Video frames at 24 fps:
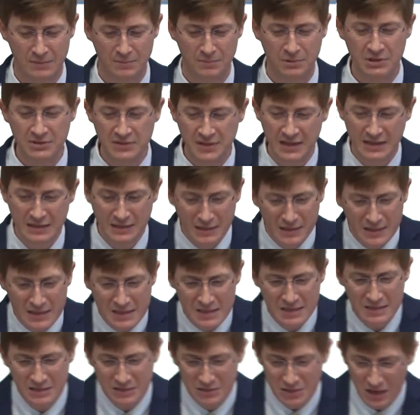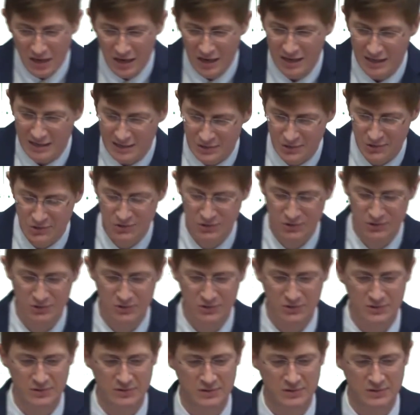but they lead us